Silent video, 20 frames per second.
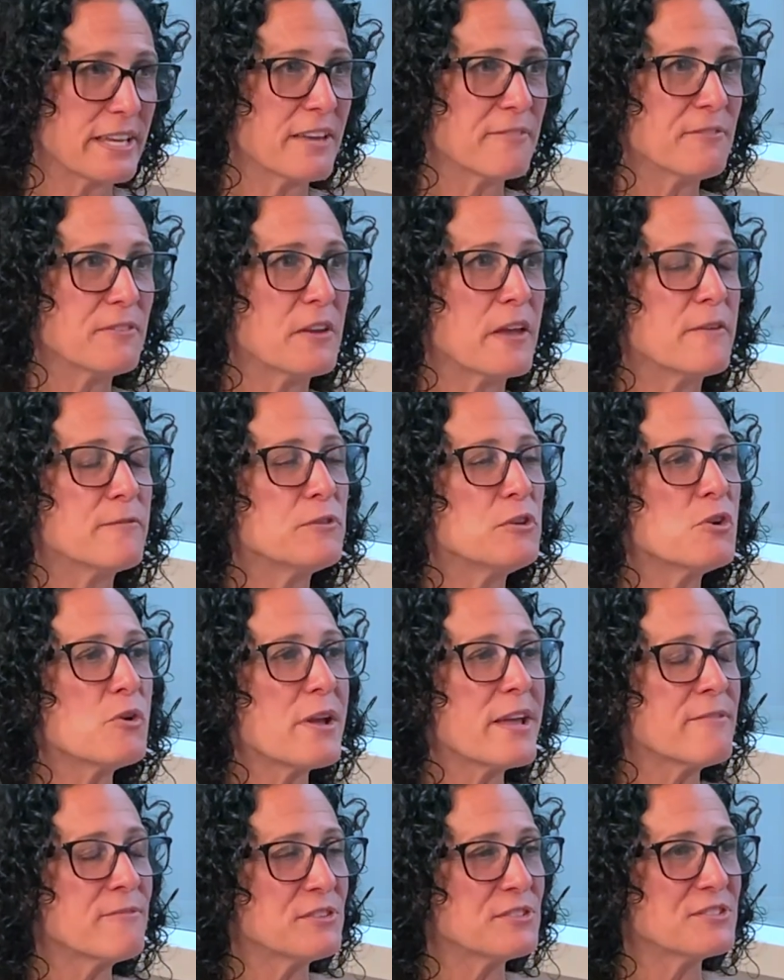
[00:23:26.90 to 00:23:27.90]
if if you
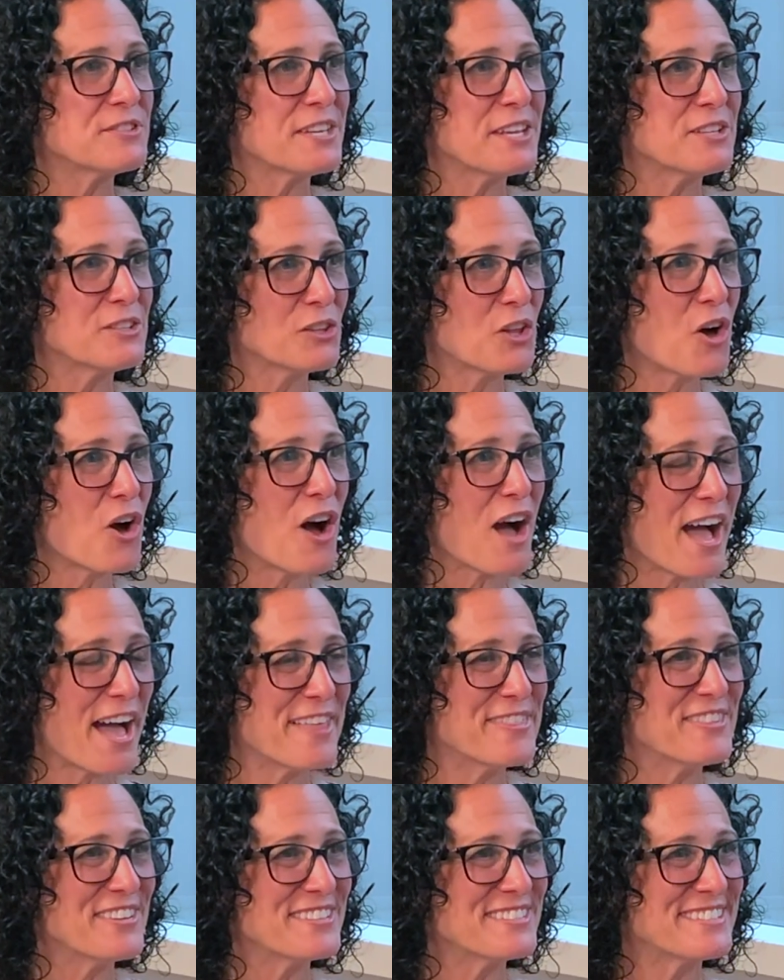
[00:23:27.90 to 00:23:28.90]
don't have a state law
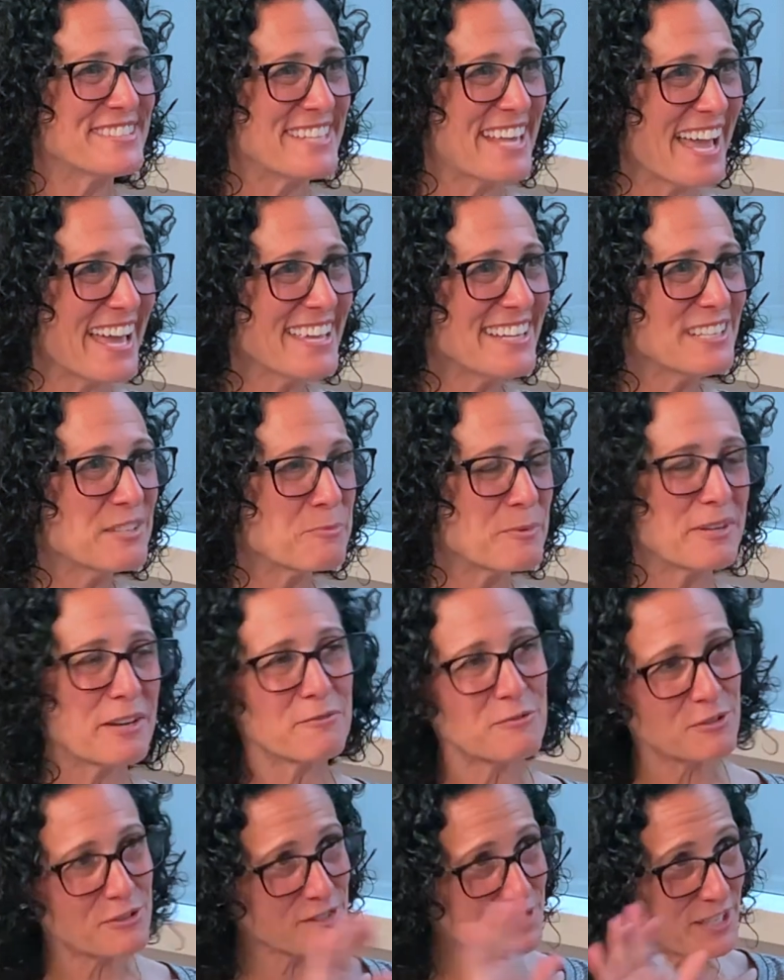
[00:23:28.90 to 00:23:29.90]
on this yet, in
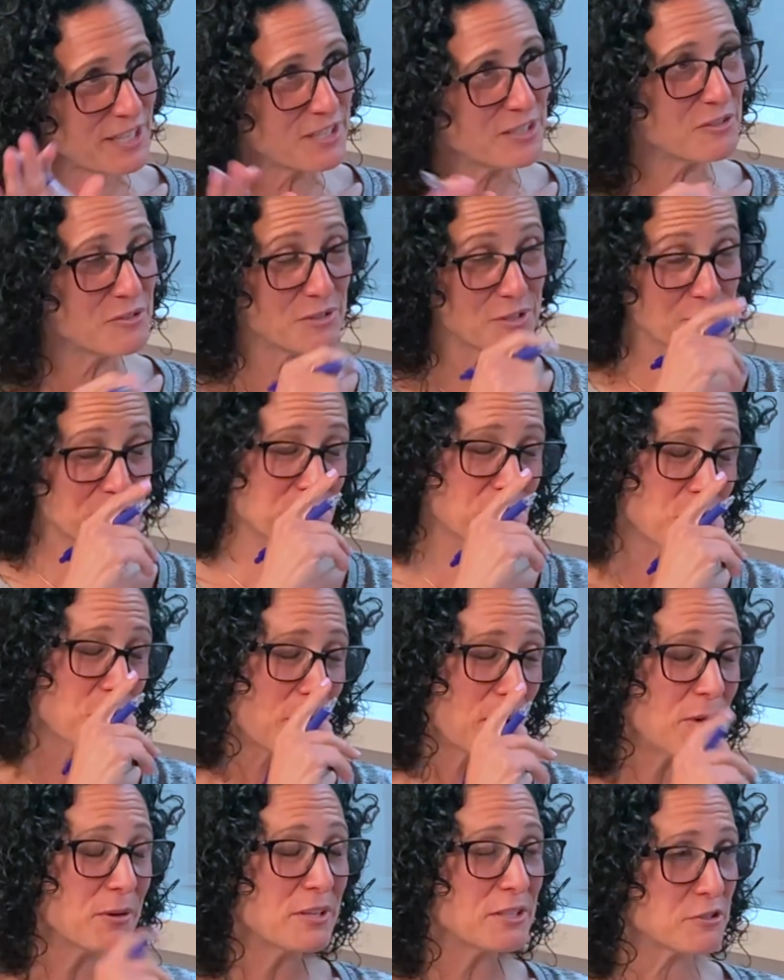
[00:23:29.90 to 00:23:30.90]
whatever state you need to know
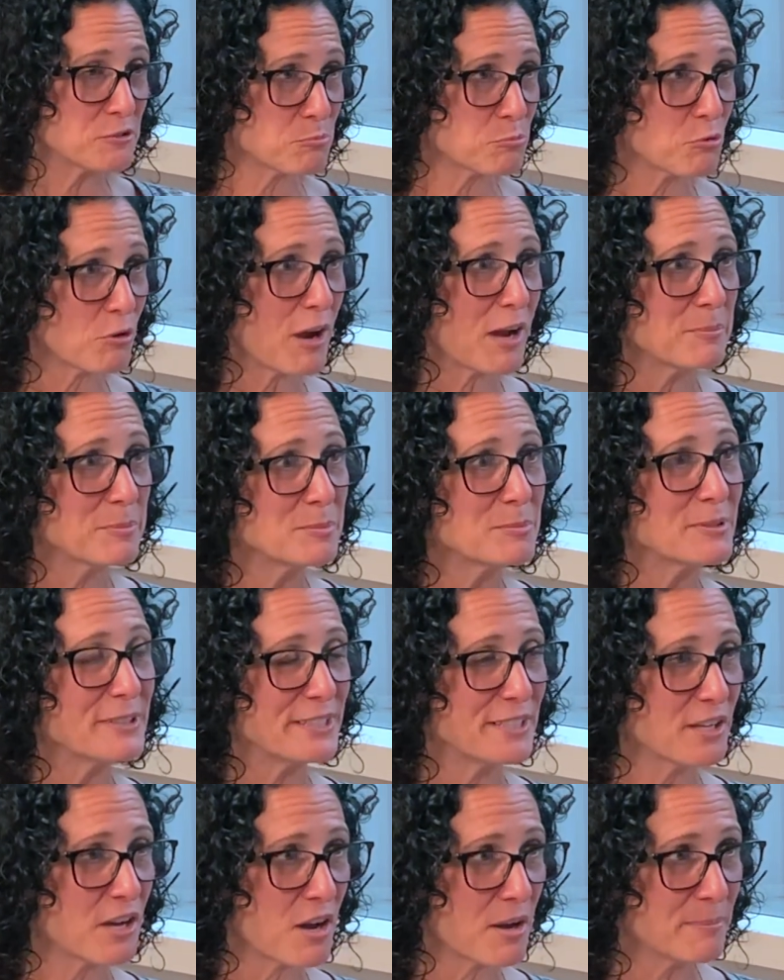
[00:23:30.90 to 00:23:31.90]
about, it's probably
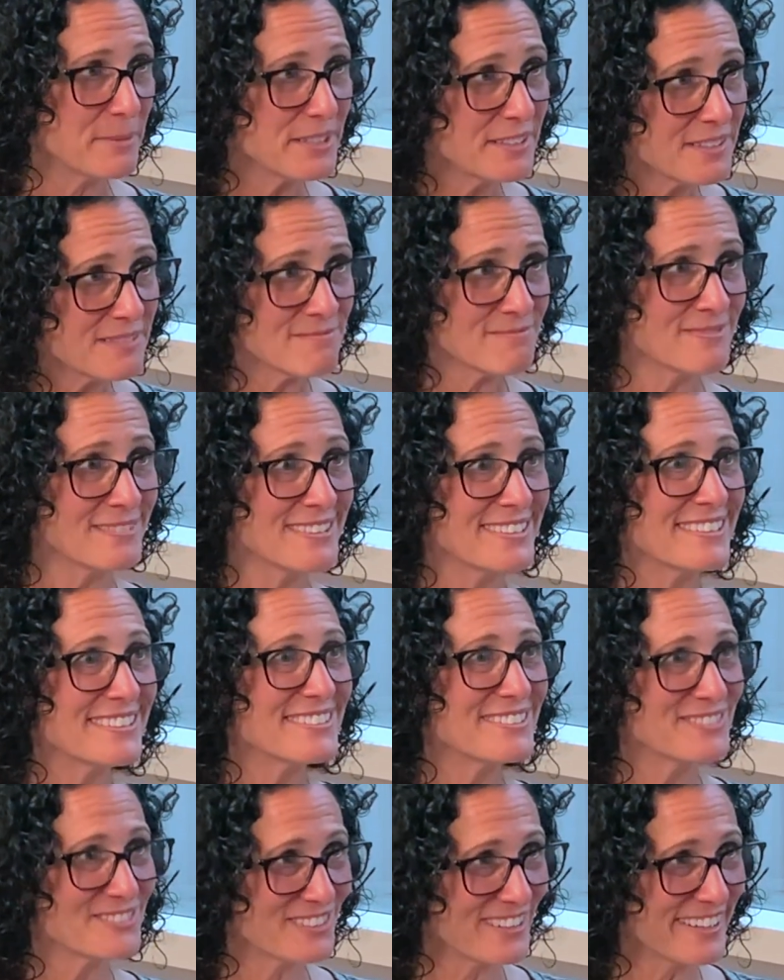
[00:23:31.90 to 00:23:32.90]
coming
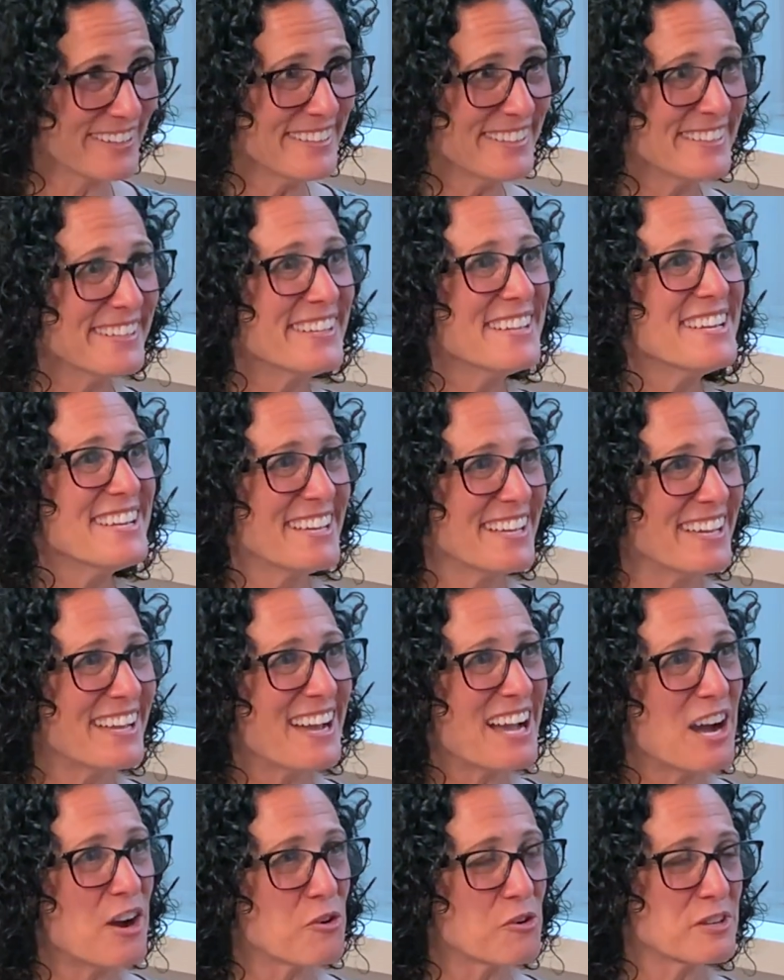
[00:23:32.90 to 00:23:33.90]
right?
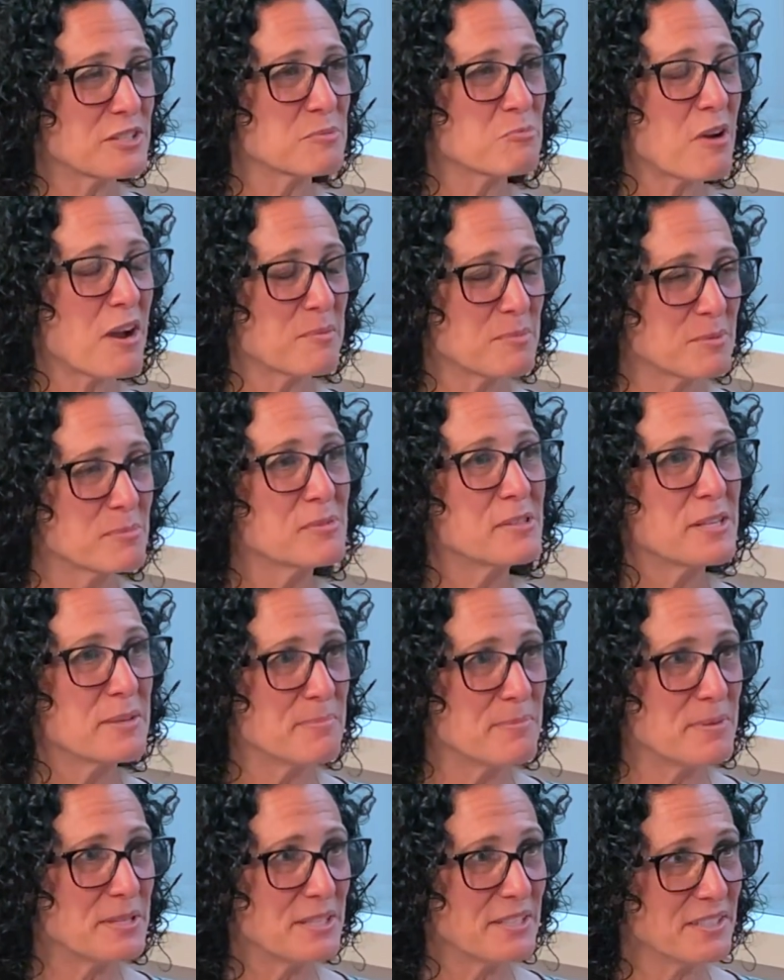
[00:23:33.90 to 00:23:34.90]
Uh, or it's probably
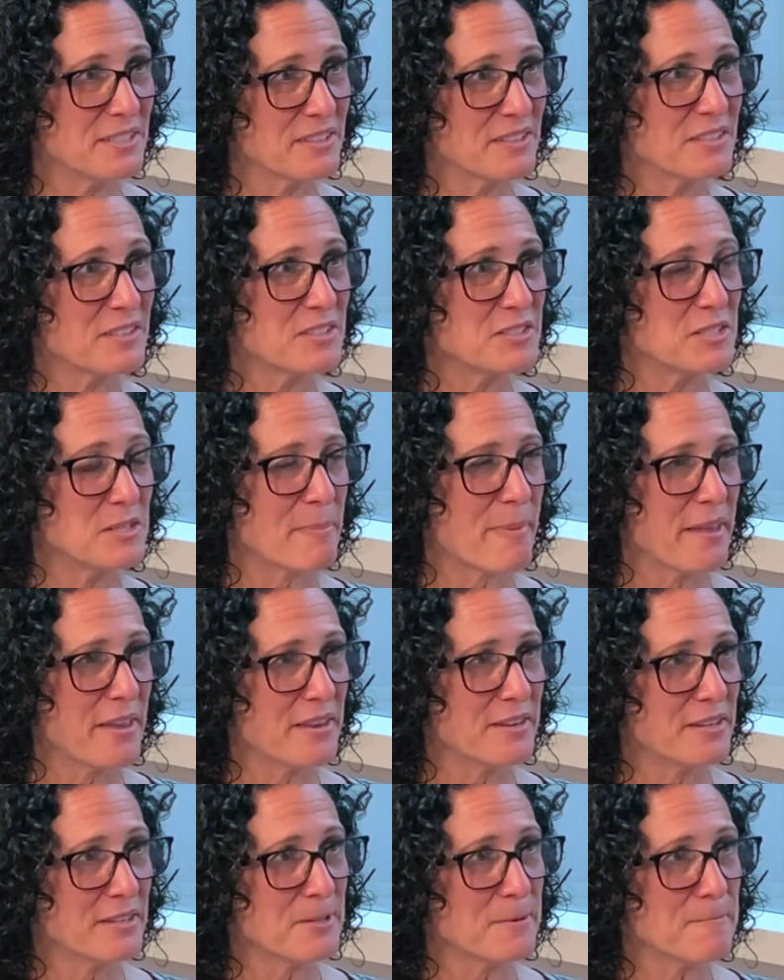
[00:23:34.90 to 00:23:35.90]
being debated. Well, and